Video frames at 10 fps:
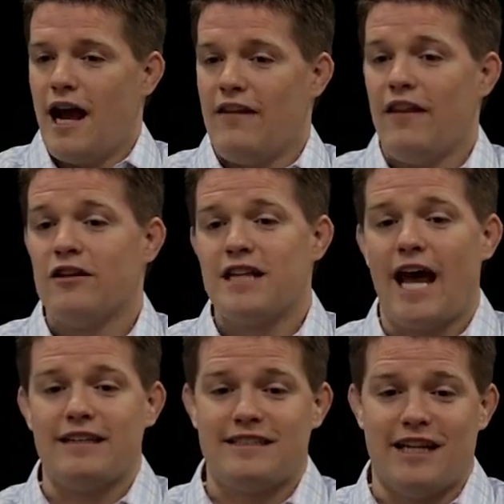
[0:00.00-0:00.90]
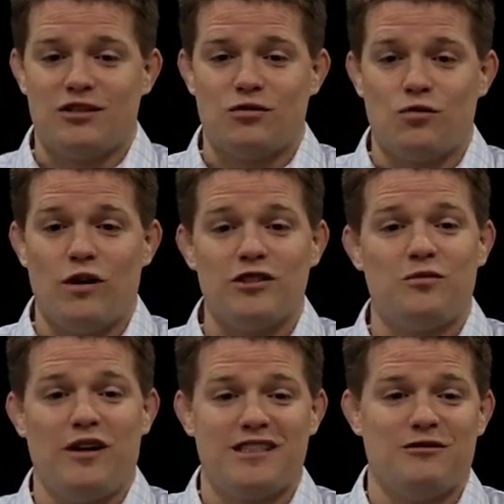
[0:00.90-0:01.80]
And then there's an ad that says,
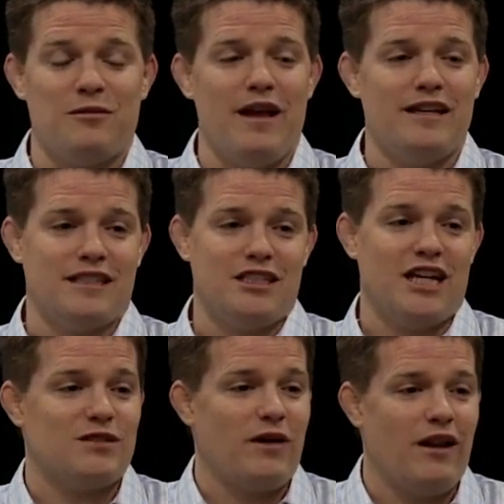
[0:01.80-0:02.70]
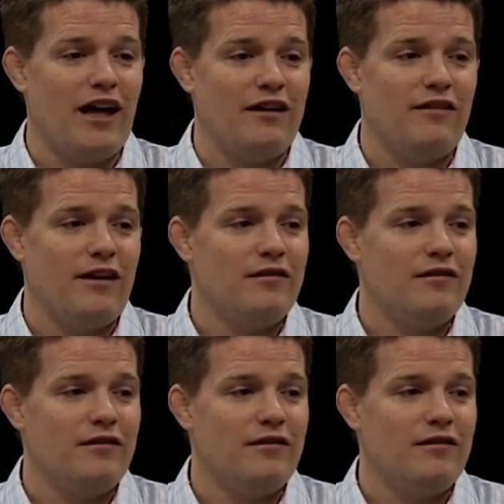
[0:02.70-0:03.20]
Russell Brunson's amazing. He changed my life.